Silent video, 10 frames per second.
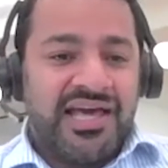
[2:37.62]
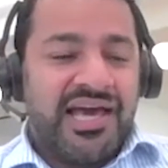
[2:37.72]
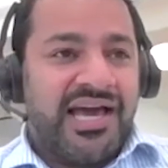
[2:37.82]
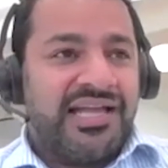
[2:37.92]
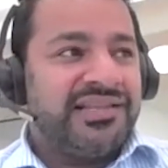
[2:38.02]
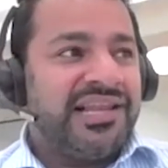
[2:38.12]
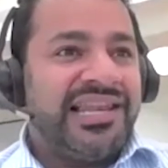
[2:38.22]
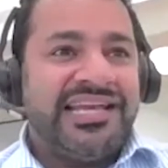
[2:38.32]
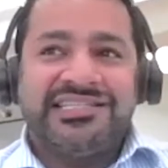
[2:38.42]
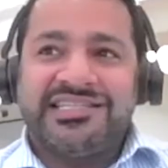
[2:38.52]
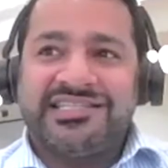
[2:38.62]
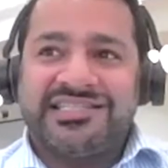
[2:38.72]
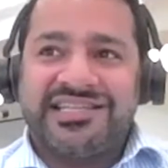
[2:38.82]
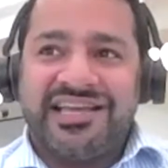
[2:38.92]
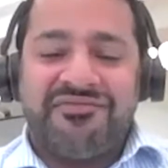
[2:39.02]
And the latest
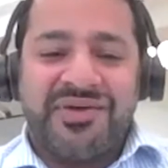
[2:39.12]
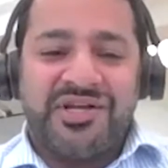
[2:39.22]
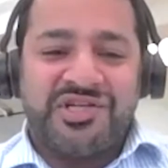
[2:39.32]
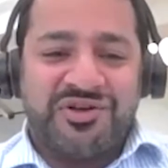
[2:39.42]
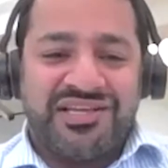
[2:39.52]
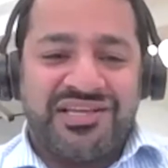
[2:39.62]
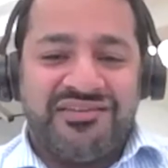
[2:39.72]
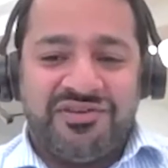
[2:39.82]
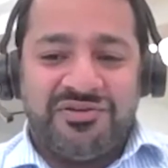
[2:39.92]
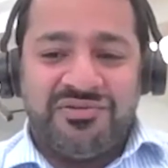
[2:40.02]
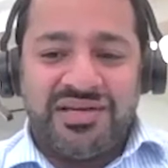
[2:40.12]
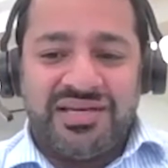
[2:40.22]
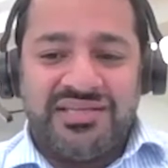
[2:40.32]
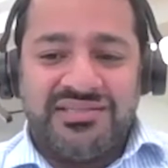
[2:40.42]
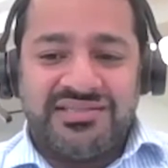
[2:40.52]
information I can give you
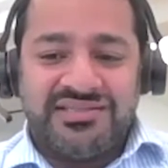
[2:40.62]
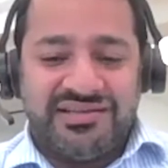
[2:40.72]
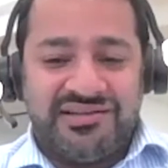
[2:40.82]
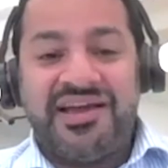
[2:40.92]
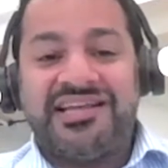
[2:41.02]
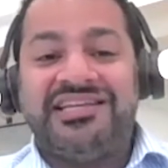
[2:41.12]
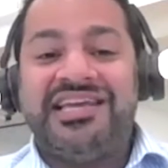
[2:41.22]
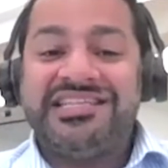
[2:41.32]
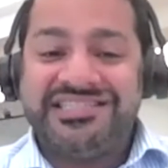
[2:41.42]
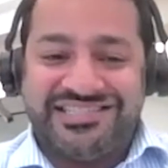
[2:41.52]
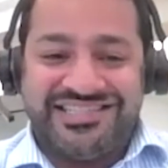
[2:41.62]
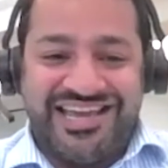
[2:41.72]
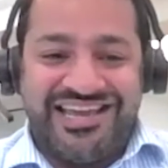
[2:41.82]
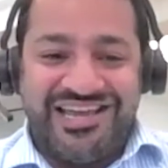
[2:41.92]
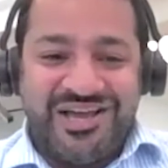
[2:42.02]
is, in fact,
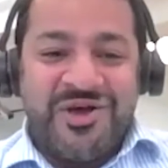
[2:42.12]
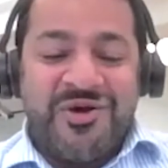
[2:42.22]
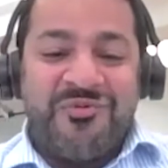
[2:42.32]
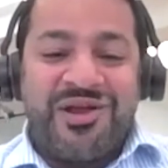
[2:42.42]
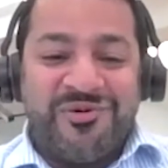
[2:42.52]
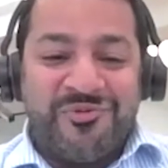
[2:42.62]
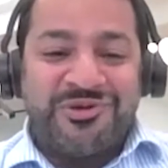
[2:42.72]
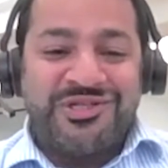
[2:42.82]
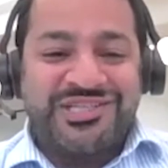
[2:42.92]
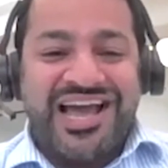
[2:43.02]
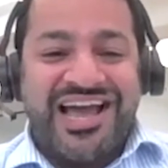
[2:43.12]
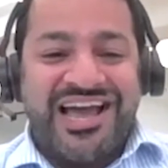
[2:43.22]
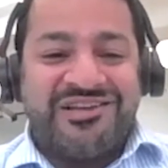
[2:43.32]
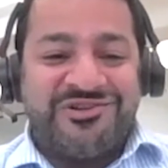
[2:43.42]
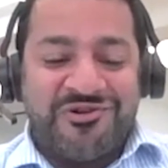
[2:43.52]
yesterday, we launched
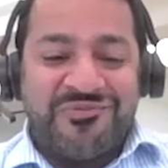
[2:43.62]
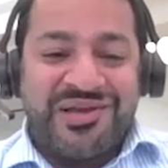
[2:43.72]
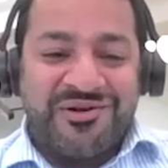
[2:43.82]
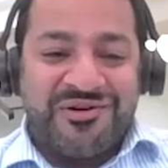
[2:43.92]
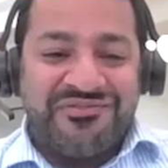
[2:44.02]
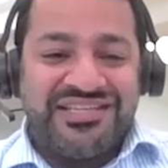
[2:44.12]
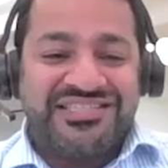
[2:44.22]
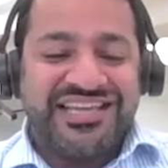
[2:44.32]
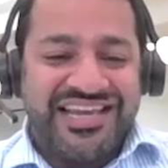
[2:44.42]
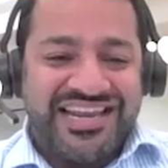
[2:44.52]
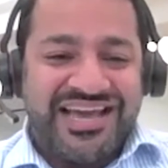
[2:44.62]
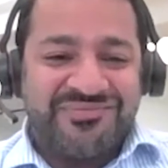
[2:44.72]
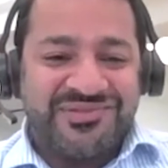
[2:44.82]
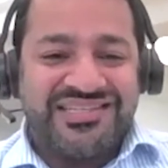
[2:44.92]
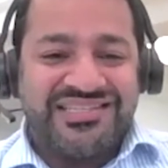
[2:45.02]
our European office in
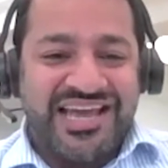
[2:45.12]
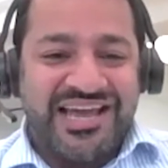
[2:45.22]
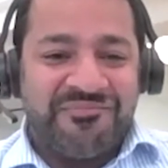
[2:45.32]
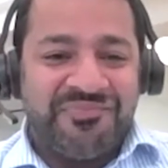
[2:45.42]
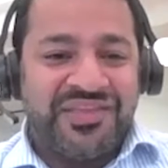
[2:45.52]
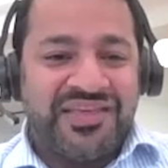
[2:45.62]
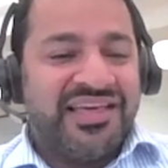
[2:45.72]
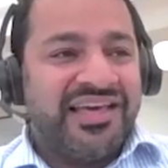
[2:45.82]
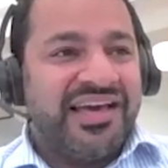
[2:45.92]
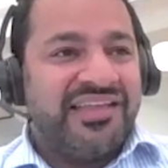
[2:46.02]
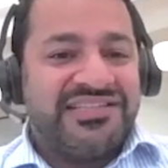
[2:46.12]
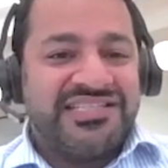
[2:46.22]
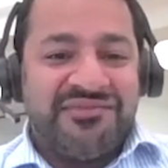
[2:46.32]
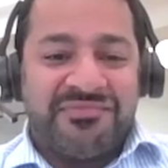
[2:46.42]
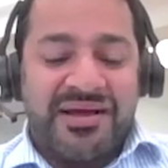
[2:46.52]
Amsterdam. And the
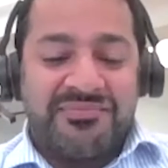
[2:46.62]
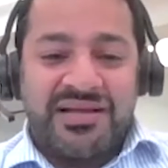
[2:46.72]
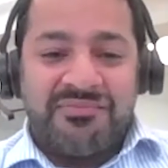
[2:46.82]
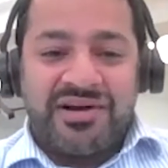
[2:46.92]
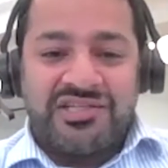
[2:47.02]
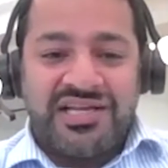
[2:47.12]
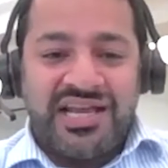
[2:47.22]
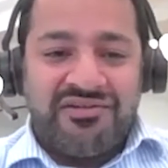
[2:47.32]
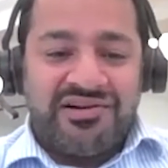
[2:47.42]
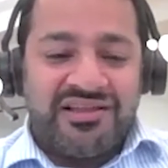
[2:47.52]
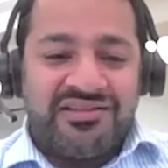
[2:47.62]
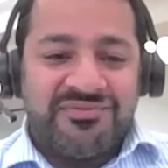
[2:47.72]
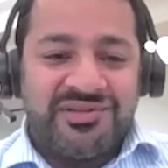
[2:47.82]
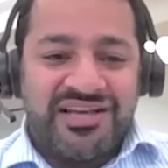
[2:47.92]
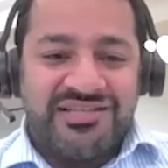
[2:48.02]
team from Amsterdam are actually here in
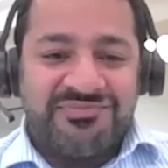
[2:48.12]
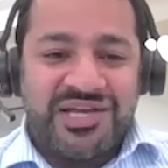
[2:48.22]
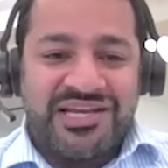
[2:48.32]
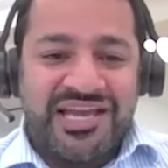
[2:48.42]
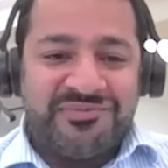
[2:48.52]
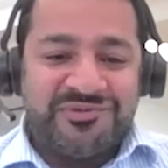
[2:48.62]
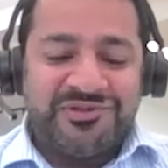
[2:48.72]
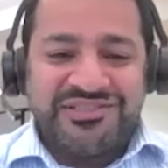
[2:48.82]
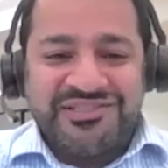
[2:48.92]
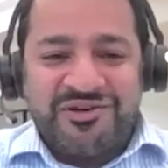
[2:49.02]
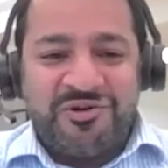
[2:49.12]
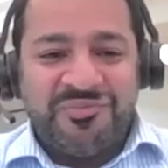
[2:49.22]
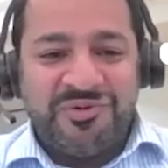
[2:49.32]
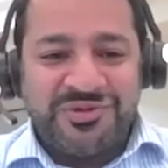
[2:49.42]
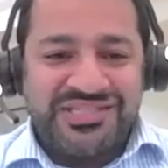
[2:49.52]
London with us, being enabled and
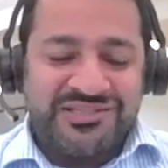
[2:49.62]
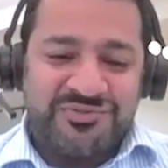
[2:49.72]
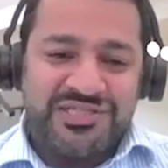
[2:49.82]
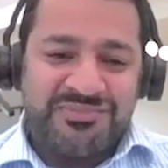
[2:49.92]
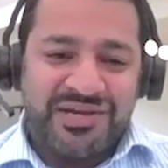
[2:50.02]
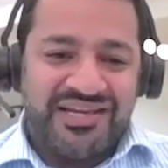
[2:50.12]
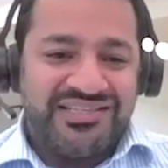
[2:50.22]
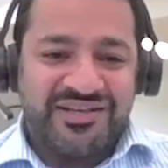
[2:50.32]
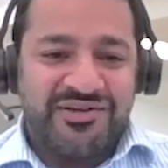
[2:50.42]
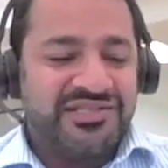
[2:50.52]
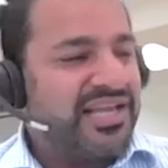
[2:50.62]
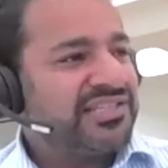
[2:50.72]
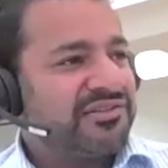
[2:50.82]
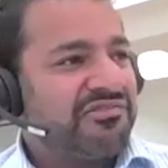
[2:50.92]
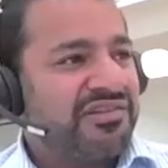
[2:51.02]
onboarded as we speak. So
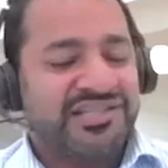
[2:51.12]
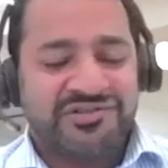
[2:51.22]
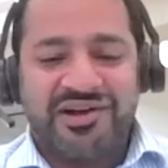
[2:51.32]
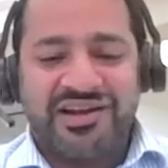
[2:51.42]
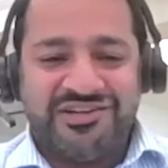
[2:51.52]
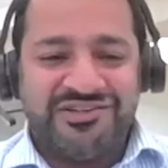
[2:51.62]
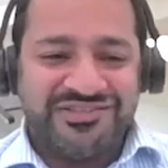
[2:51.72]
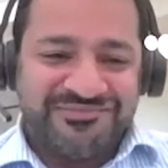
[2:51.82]
it's great news.